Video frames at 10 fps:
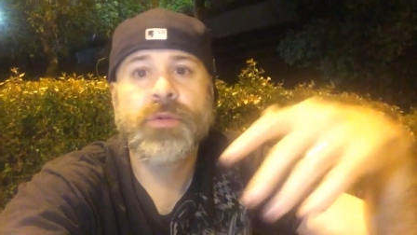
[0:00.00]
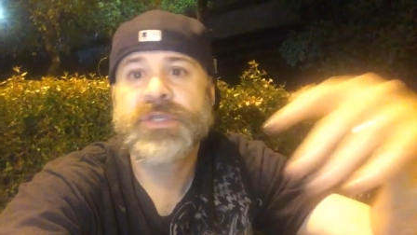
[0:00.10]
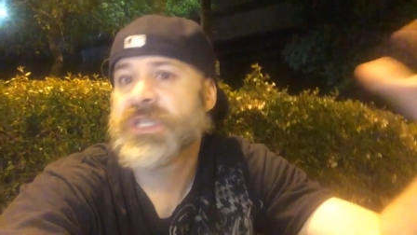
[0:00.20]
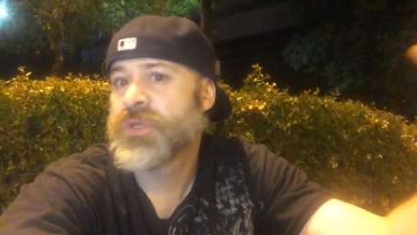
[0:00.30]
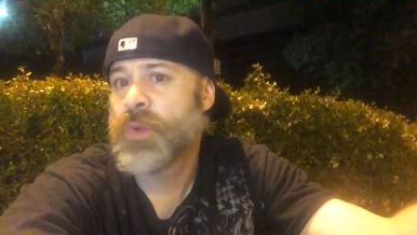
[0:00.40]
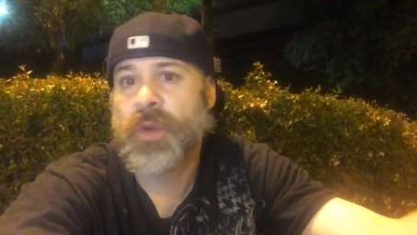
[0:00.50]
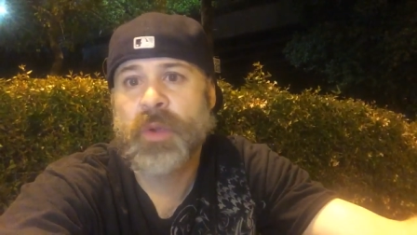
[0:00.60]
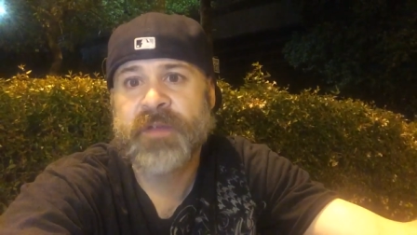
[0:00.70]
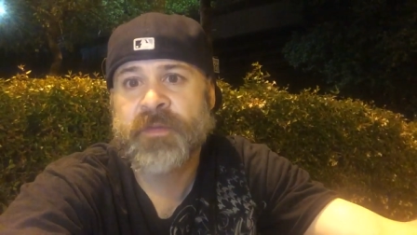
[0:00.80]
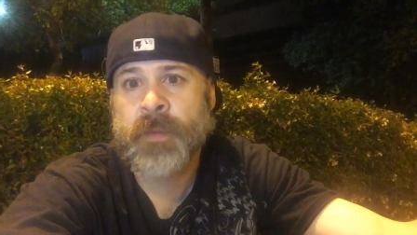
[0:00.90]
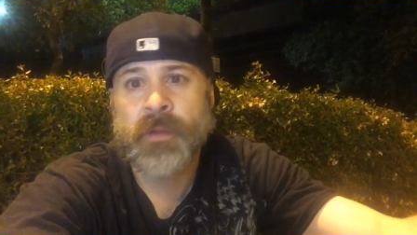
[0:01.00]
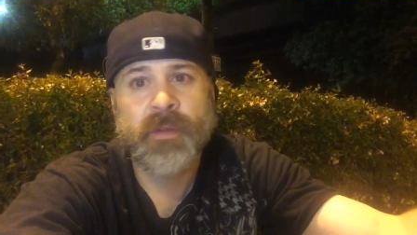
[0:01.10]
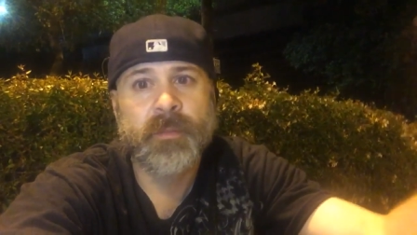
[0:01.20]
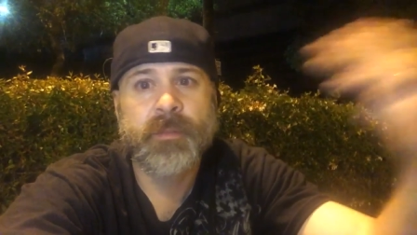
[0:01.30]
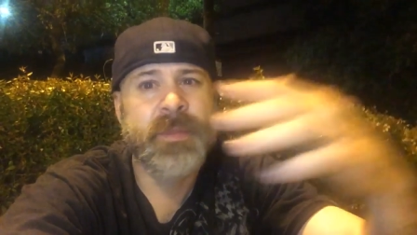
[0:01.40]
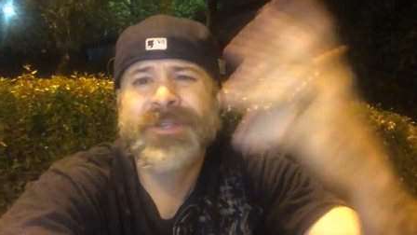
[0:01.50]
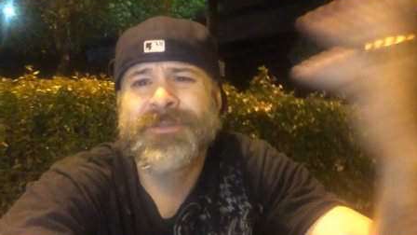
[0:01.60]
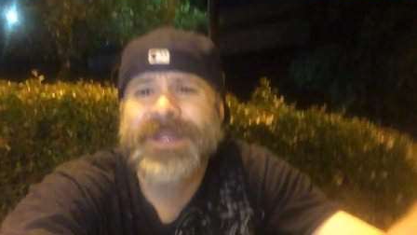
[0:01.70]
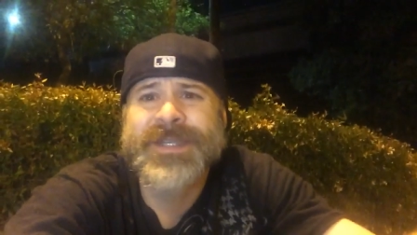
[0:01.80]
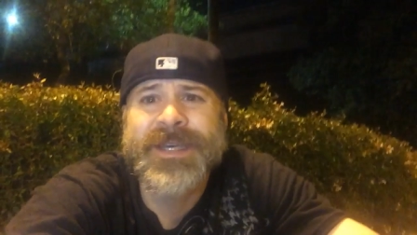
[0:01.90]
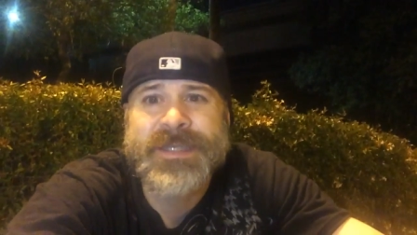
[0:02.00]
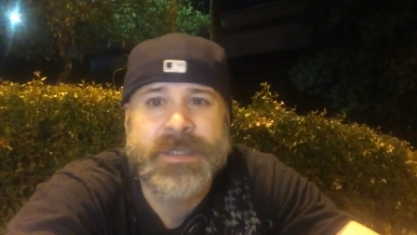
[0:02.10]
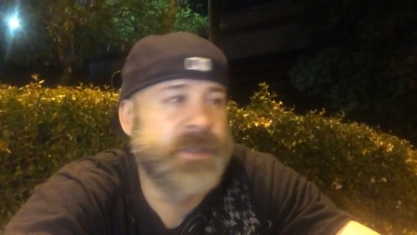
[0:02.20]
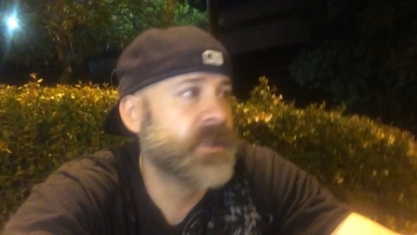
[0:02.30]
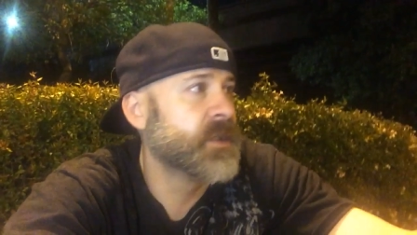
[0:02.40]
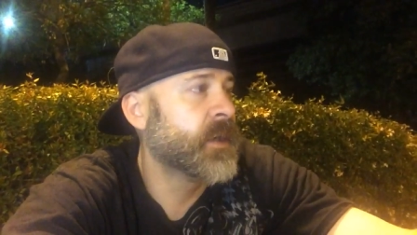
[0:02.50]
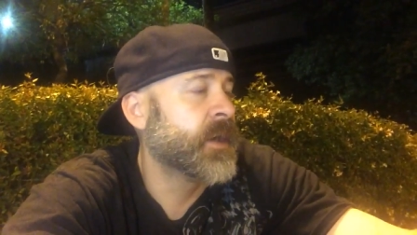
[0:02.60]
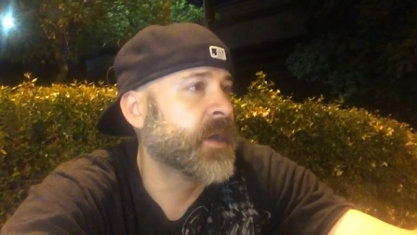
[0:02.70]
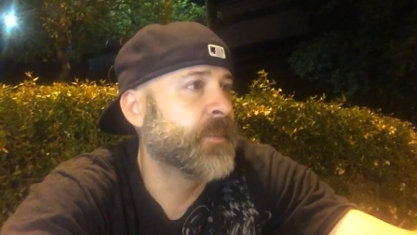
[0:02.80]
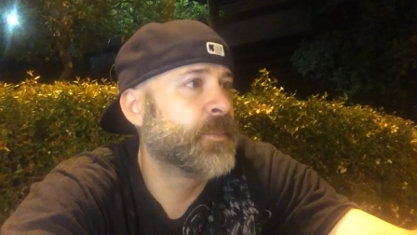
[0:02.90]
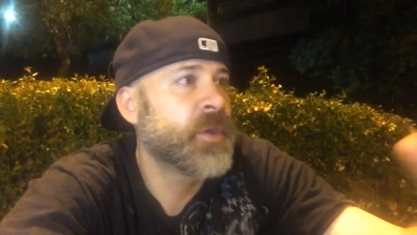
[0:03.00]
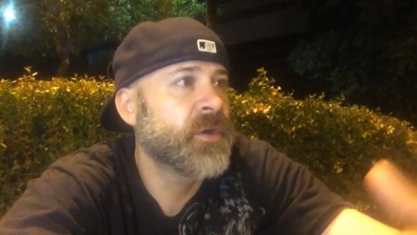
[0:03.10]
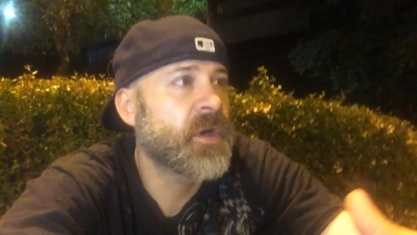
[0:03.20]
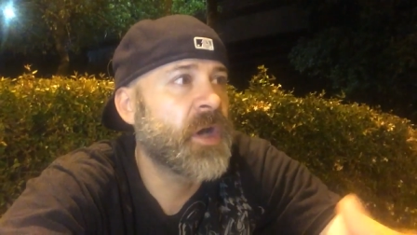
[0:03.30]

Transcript: pulls the sweat away from you, the material that doesn't, pure